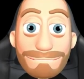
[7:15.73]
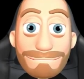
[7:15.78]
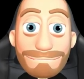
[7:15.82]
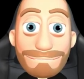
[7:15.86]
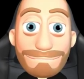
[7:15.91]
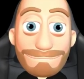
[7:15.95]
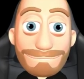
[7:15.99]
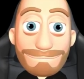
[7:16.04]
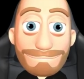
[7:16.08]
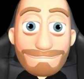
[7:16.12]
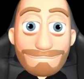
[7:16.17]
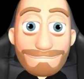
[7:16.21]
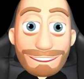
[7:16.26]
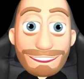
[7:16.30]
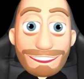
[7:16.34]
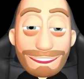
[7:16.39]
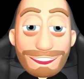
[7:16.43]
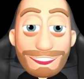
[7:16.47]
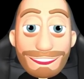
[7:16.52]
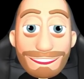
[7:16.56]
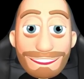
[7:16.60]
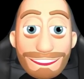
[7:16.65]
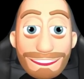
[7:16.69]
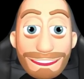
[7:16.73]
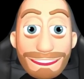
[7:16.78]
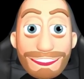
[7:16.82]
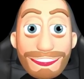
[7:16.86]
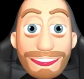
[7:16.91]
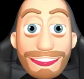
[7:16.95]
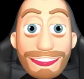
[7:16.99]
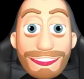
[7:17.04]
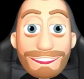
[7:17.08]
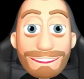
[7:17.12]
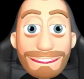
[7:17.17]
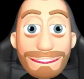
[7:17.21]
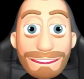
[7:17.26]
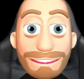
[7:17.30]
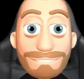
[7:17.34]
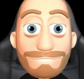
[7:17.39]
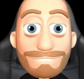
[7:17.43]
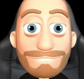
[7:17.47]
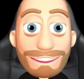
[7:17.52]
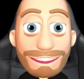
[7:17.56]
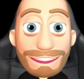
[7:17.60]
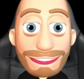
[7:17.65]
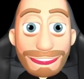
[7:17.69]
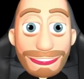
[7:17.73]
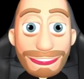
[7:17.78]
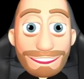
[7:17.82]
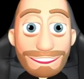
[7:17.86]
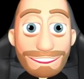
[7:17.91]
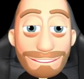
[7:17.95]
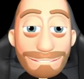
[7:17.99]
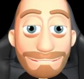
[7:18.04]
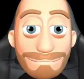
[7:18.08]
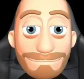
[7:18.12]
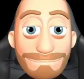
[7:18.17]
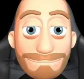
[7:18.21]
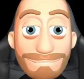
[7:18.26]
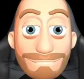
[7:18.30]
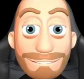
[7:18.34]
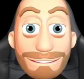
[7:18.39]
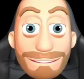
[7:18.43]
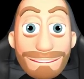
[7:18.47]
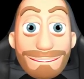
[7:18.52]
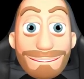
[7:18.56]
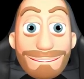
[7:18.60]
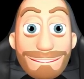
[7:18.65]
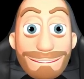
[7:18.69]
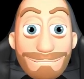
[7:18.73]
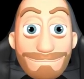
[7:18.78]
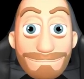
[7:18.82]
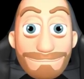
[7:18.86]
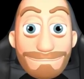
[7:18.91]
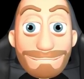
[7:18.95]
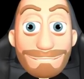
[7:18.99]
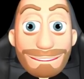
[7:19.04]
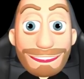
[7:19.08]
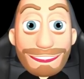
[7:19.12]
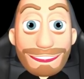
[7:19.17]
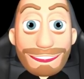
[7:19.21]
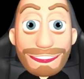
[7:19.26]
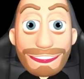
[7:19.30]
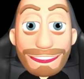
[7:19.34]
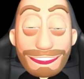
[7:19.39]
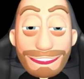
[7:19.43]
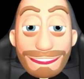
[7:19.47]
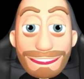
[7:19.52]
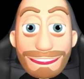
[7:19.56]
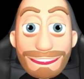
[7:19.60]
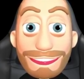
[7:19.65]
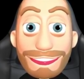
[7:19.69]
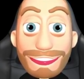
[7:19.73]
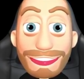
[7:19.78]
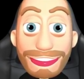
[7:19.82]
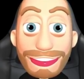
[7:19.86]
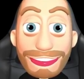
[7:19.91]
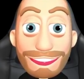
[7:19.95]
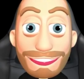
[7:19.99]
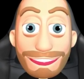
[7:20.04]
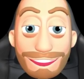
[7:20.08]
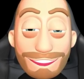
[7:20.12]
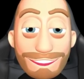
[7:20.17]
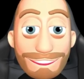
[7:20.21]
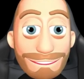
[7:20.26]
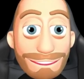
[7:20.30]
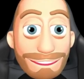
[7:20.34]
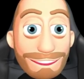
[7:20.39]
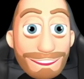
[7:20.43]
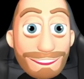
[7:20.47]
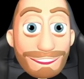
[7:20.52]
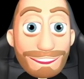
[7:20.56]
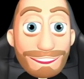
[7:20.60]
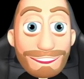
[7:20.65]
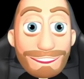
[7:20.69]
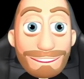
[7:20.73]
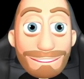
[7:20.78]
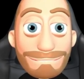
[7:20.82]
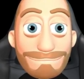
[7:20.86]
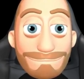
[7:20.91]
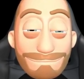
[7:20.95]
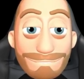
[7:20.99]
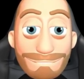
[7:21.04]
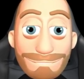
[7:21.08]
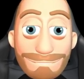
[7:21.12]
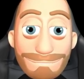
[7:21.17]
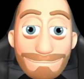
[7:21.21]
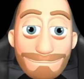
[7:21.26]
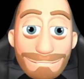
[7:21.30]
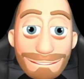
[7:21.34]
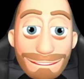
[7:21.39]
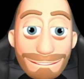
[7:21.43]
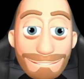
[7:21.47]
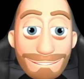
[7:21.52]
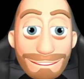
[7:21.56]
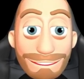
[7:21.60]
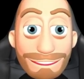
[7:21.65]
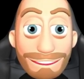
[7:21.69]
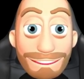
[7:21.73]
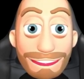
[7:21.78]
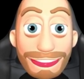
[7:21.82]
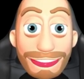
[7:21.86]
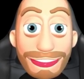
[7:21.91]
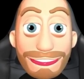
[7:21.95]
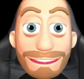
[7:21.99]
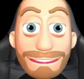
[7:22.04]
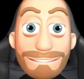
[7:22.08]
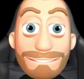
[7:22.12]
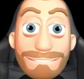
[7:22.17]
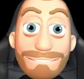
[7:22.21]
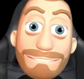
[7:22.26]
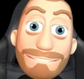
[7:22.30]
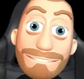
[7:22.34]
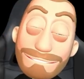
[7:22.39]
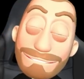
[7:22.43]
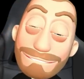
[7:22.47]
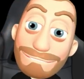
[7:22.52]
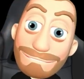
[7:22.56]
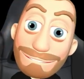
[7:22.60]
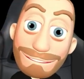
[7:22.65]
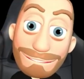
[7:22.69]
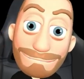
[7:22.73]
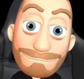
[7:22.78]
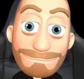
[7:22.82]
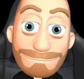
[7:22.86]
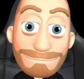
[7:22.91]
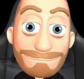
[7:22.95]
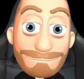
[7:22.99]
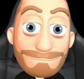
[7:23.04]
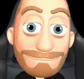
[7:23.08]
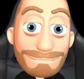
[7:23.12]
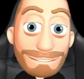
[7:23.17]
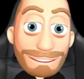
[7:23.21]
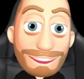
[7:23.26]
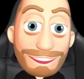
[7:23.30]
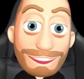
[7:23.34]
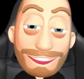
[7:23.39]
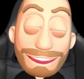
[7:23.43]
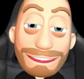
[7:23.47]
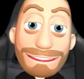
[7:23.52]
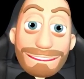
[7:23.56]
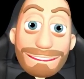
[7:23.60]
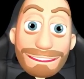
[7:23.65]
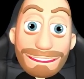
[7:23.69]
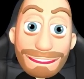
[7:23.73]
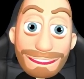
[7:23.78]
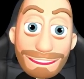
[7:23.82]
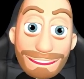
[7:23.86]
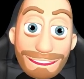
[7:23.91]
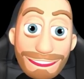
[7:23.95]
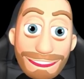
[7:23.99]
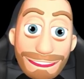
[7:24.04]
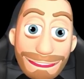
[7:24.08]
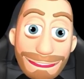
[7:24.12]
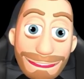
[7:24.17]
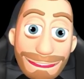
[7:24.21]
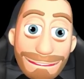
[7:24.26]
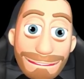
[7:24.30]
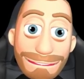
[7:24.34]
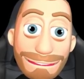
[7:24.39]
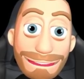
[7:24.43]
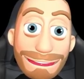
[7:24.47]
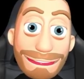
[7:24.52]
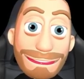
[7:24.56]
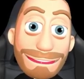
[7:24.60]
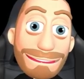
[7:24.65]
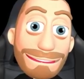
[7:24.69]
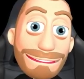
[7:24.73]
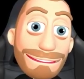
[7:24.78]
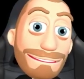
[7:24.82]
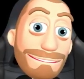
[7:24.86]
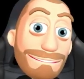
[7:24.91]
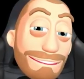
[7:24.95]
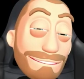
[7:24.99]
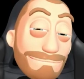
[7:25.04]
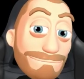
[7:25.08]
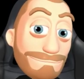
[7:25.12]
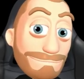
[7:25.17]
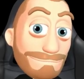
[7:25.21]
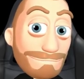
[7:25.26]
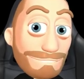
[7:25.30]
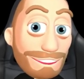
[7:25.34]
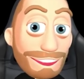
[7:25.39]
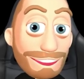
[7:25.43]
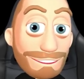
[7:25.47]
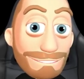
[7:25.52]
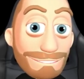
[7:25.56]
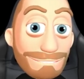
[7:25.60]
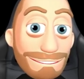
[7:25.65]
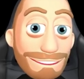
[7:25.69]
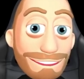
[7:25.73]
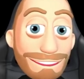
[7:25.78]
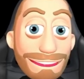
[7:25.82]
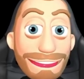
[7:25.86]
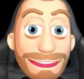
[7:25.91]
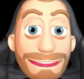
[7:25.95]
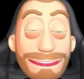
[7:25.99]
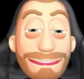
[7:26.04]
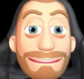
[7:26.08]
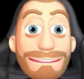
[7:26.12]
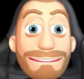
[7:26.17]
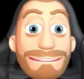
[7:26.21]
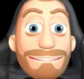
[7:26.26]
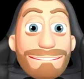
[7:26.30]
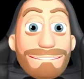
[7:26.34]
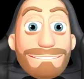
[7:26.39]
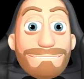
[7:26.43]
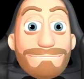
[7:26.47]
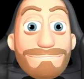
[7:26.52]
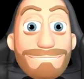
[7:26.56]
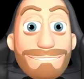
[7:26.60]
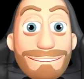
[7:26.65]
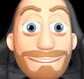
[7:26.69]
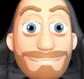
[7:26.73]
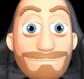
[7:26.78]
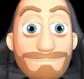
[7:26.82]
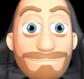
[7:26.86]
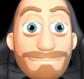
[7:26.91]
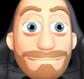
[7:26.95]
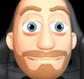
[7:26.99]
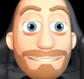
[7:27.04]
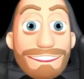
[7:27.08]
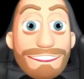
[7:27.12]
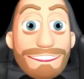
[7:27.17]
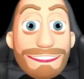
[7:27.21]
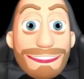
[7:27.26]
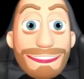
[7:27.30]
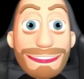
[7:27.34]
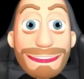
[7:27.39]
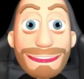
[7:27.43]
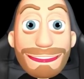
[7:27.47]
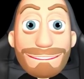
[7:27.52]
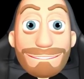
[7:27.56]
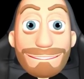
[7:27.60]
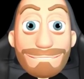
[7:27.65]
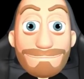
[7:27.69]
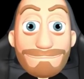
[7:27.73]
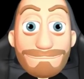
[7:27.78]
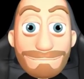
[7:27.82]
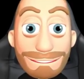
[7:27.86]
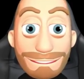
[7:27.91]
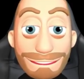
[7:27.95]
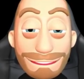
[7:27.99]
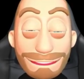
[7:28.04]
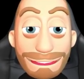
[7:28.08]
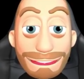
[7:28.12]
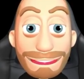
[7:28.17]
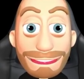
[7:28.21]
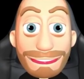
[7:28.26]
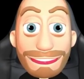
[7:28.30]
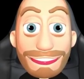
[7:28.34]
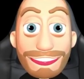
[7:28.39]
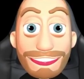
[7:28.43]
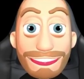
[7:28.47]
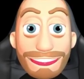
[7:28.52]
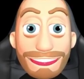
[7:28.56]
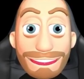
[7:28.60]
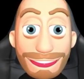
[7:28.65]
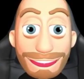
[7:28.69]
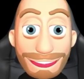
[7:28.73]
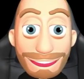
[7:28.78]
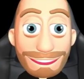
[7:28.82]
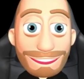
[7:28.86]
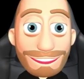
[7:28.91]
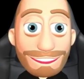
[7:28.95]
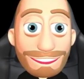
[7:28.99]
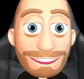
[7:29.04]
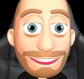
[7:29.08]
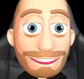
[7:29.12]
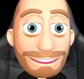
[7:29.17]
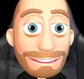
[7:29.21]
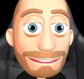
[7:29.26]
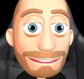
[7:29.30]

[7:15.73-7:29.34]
30% or more in the LP the whole way through till now. And they will continue to have that if they want to keep that extra until the airdrop.